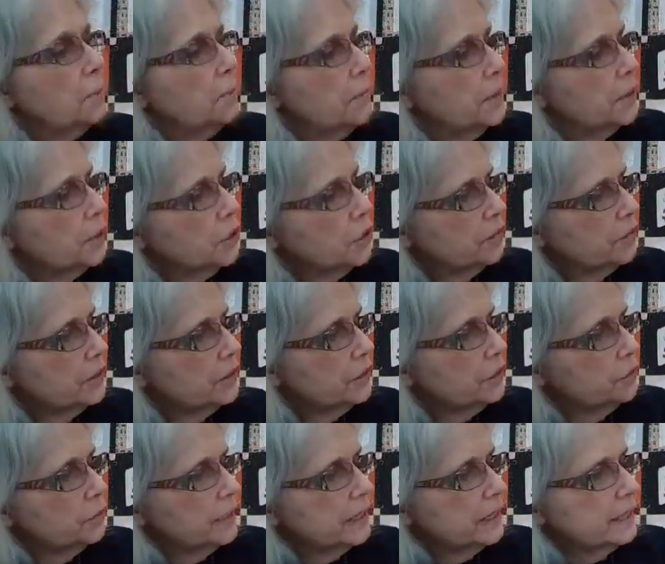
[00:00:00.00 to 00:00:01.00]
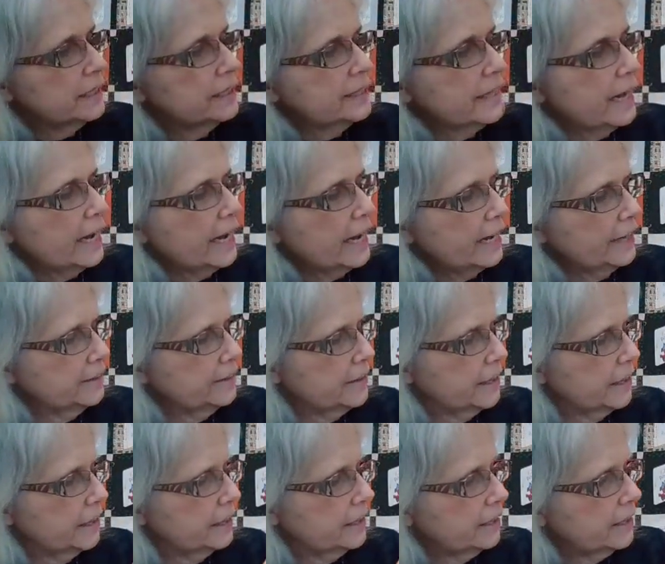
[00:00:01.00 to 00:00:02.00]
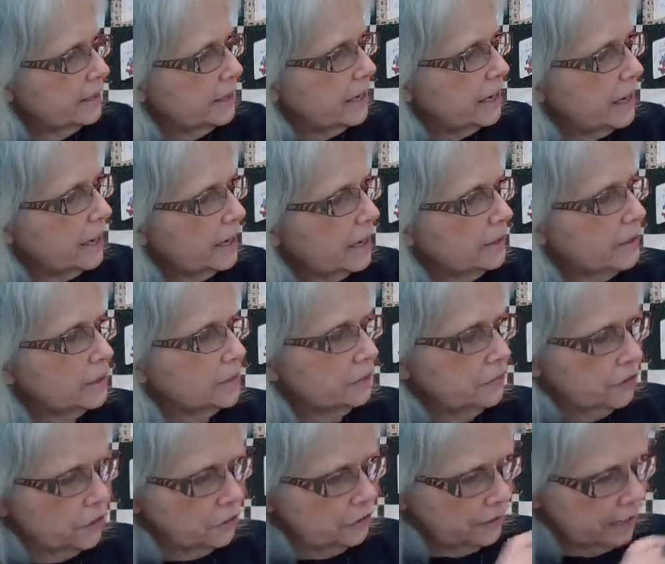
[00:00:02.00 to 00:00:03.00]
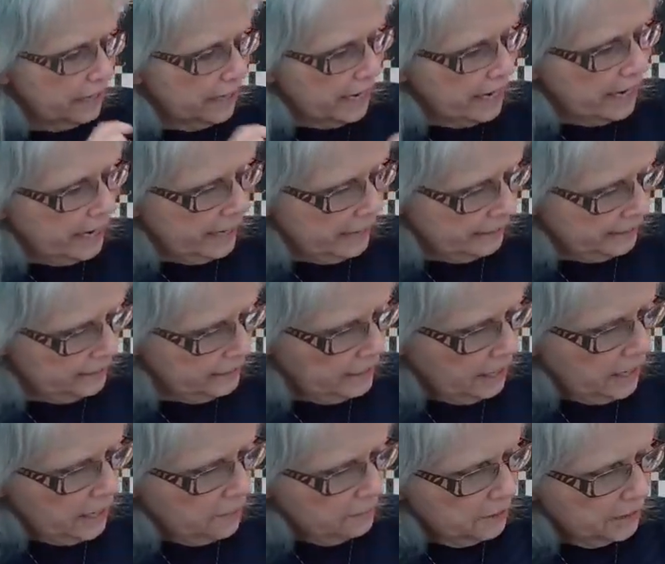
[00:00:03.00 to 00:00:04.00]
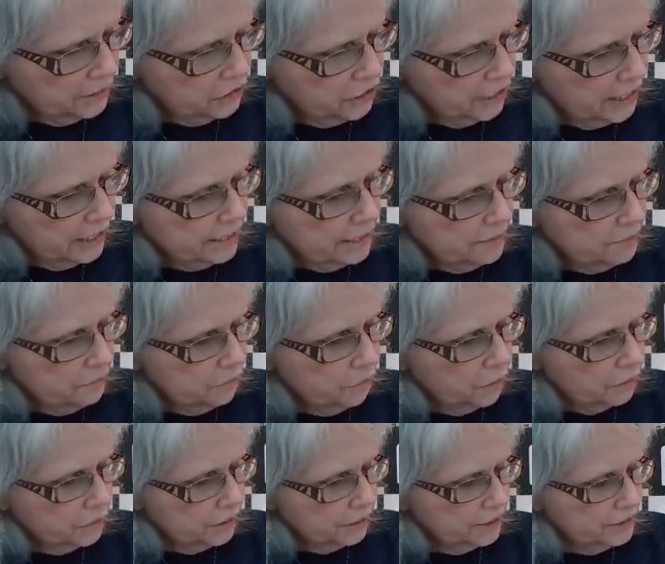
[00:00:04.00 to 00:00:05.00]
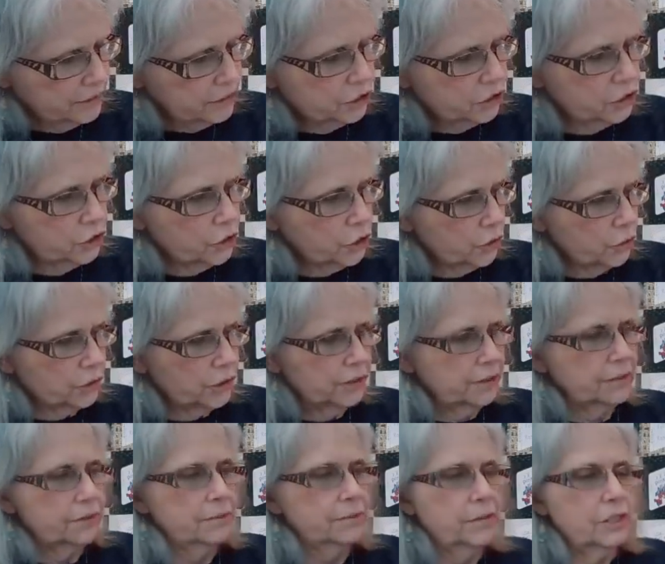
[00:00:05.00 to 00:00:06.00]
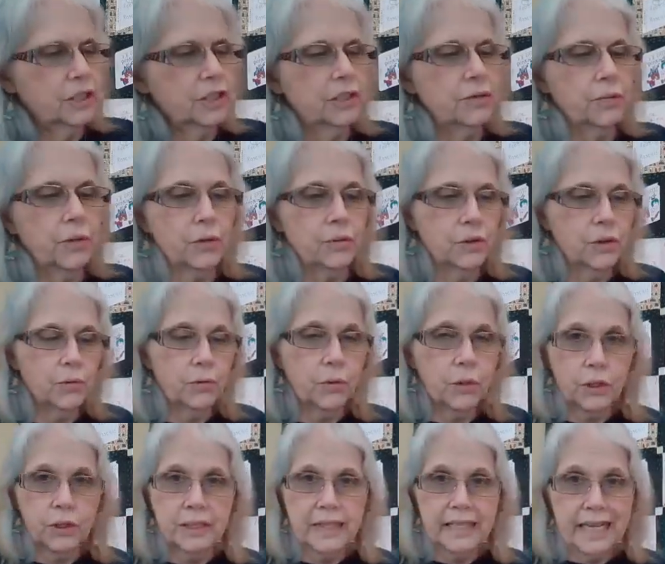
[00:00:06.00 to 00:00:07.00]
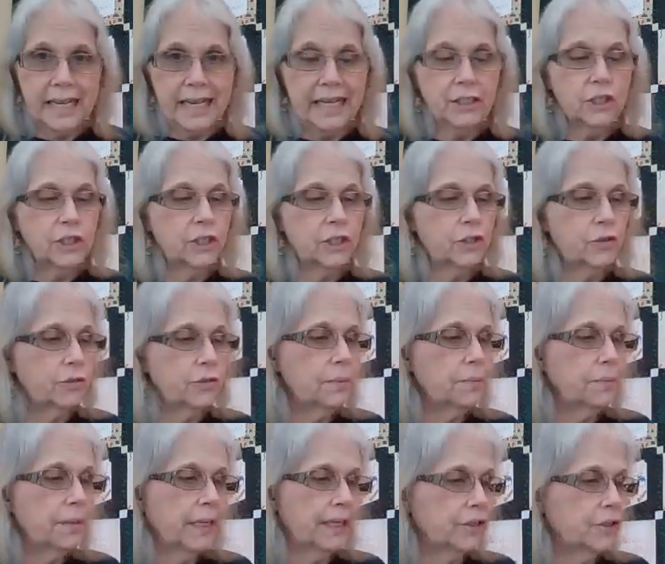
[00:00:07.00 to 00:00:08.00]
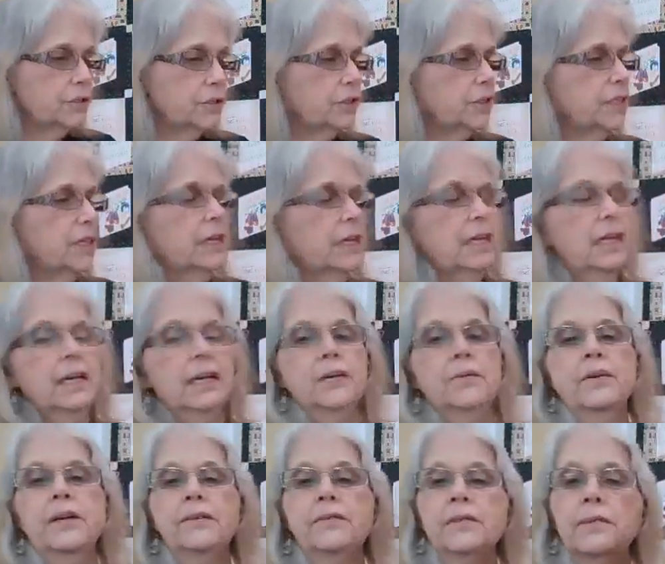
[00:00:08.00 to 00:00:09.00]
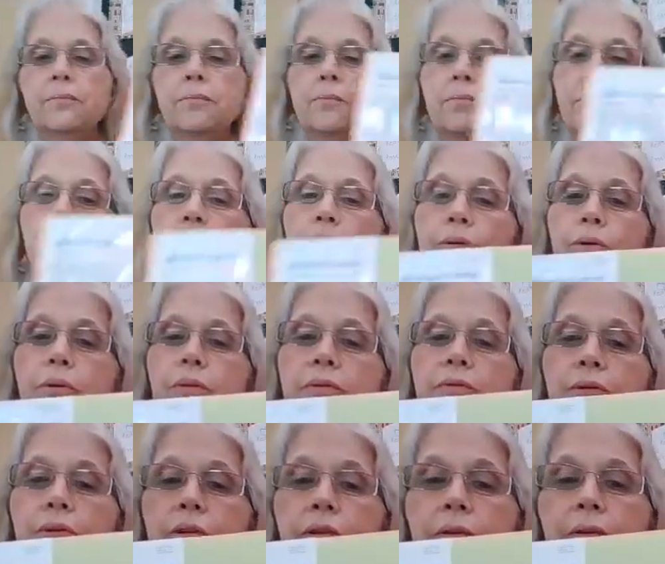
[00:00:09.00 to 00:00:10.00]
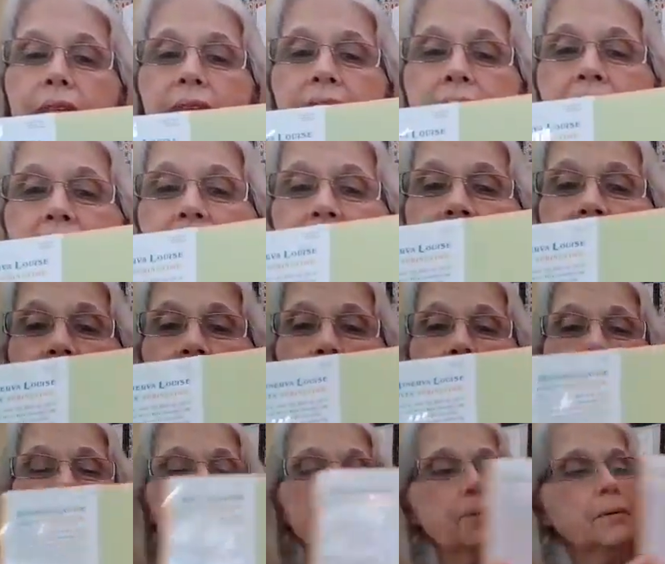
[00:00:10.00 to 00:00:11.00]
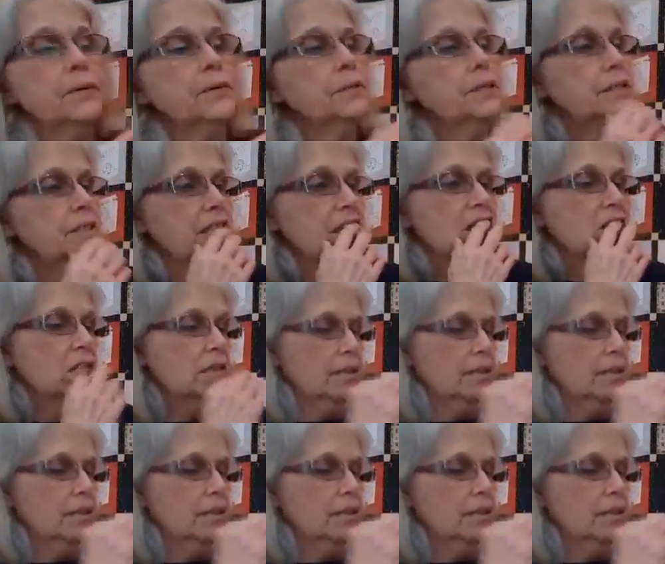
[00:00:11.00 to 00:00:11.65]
Minerva Louise and the Colorful Eggs by Janet Morgan Stoke. She wrote the words and she drew the pictures. We have some beautiful green end papers.